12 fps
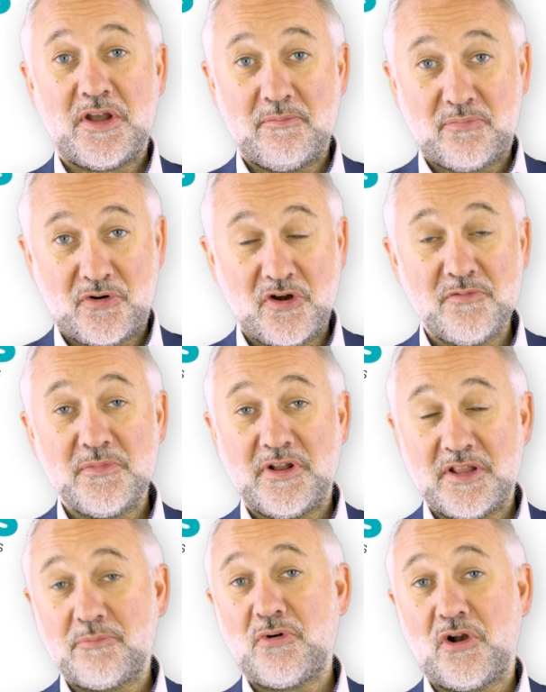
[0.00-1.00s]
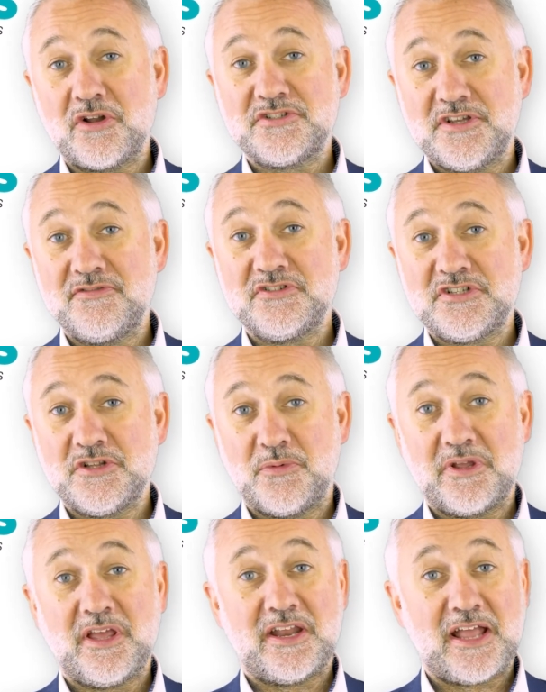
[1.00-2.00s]
improvement in the productivity that
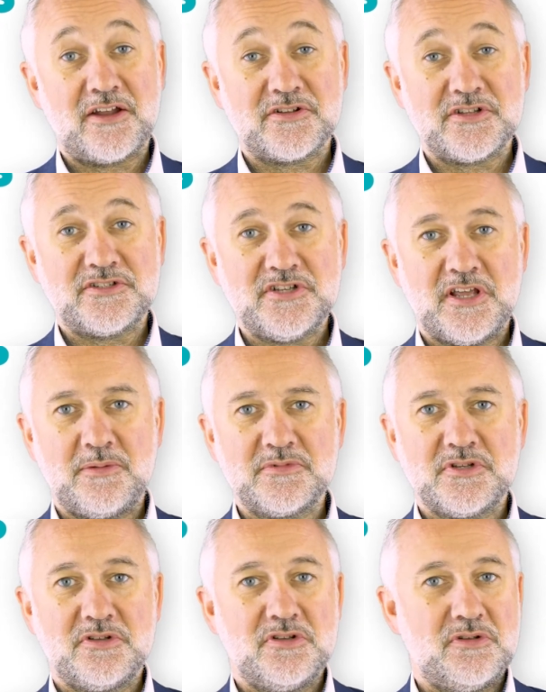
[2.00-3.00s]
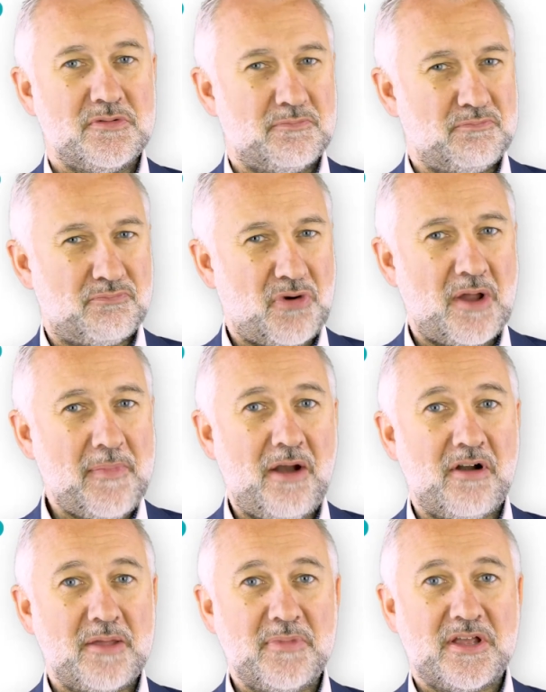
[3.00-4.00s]
we're getting out of the teams.
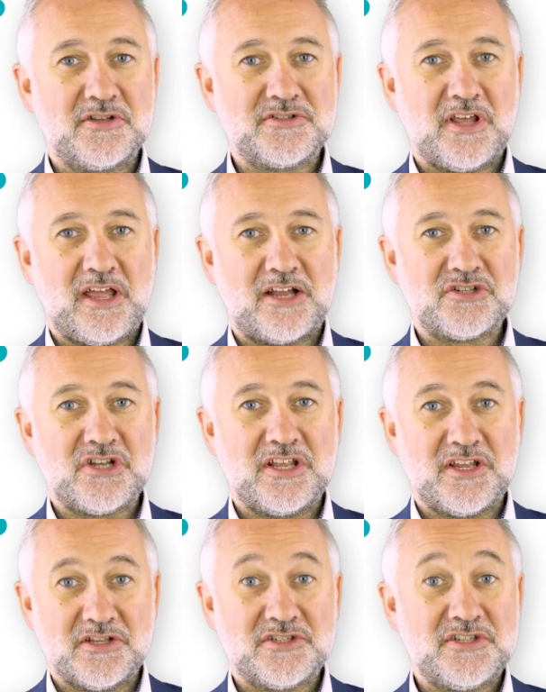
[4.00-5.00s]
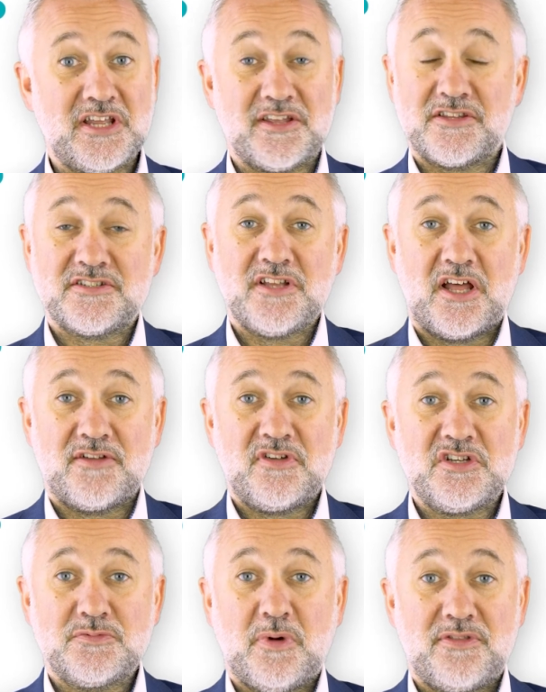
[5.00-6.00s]
Primarily because they actually can see at the start of
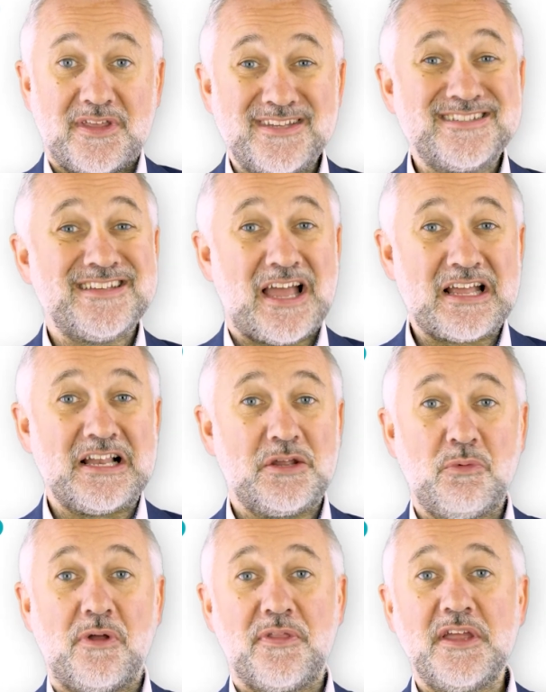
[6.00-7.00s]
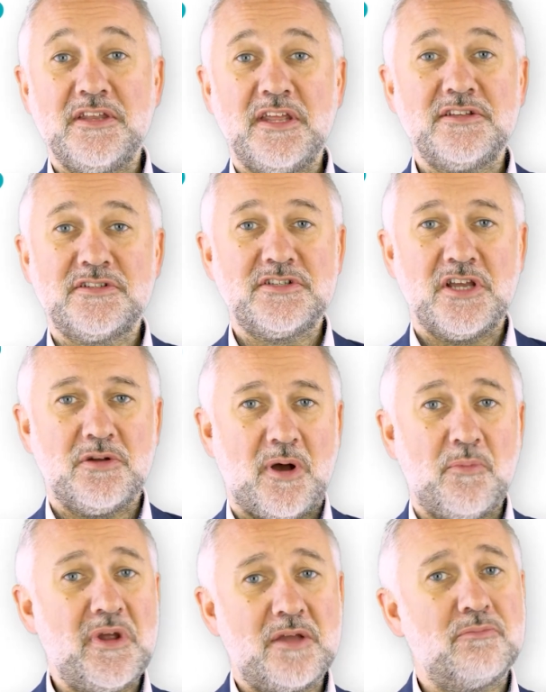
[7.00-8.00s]
each month exactly what they need to do,
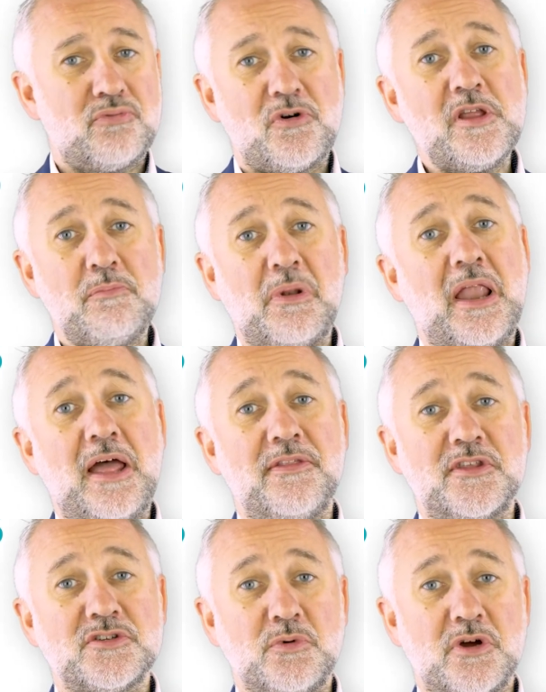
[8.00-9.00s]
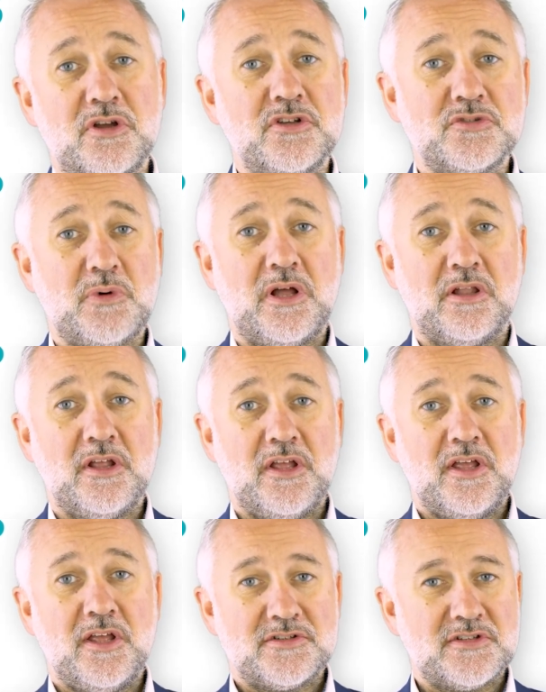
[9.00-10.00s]
and we can pre-plan this work as well.
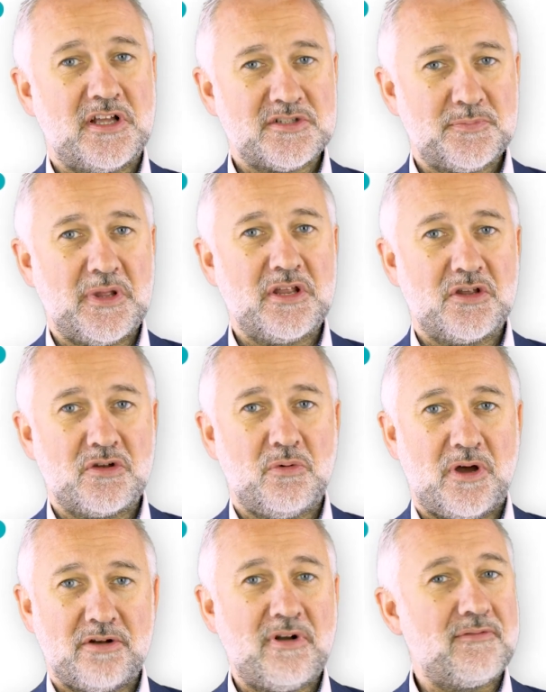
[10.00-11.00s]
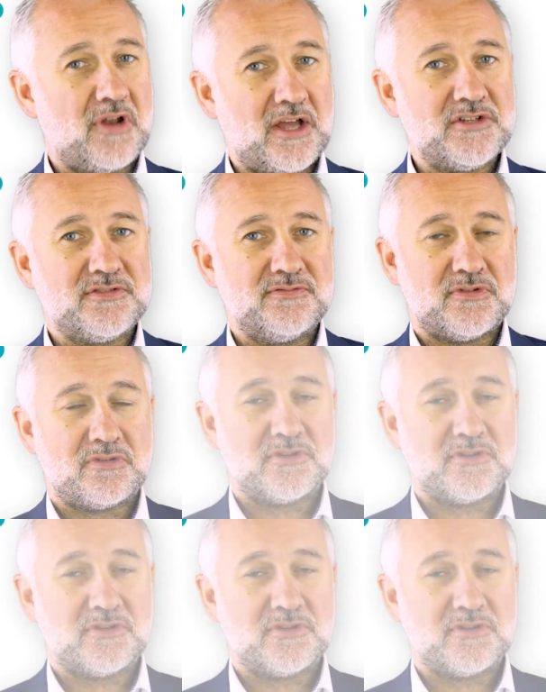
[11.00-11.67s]
So that's been quite a revelation for